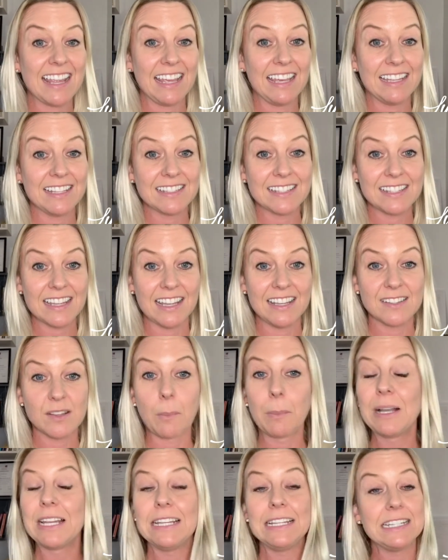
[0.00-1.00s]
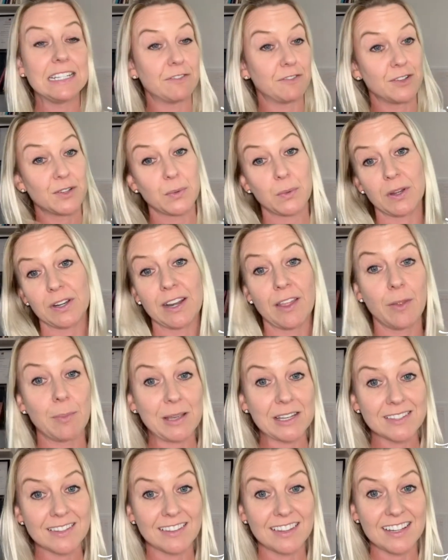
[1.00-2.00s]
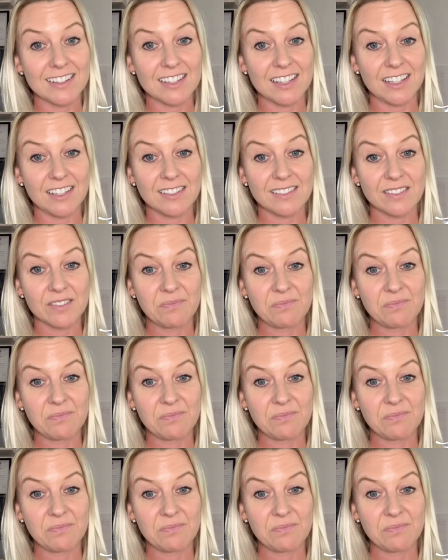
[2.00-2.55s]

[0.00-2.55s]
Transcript: is completely different to what another person thinks it is.